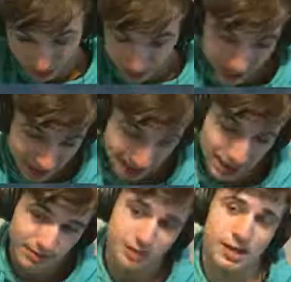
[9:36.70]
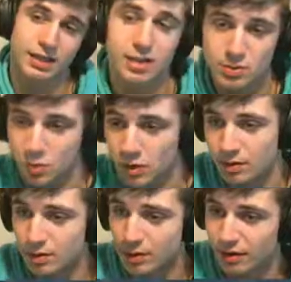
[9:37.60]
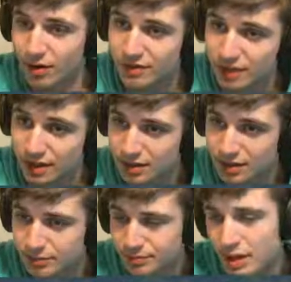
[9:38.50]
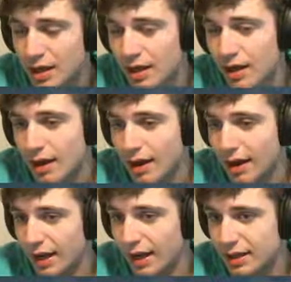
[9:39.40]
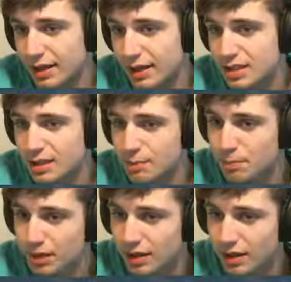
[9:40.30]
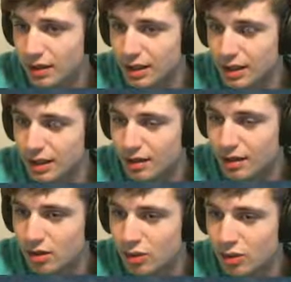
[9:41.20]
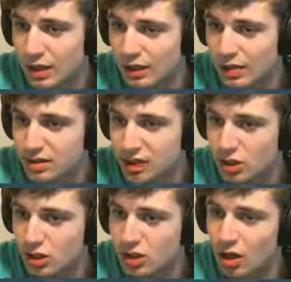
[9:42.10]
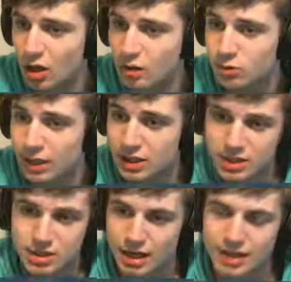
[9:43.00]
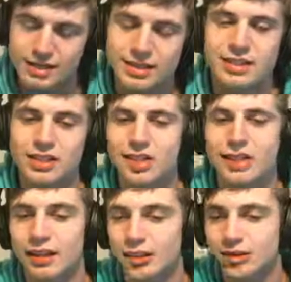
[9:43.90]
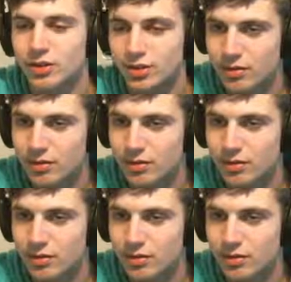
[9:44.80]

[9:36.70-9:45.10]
right side to get this one big 5 Sanctum. And it's simply like, you get such a long range. It's necessarily like your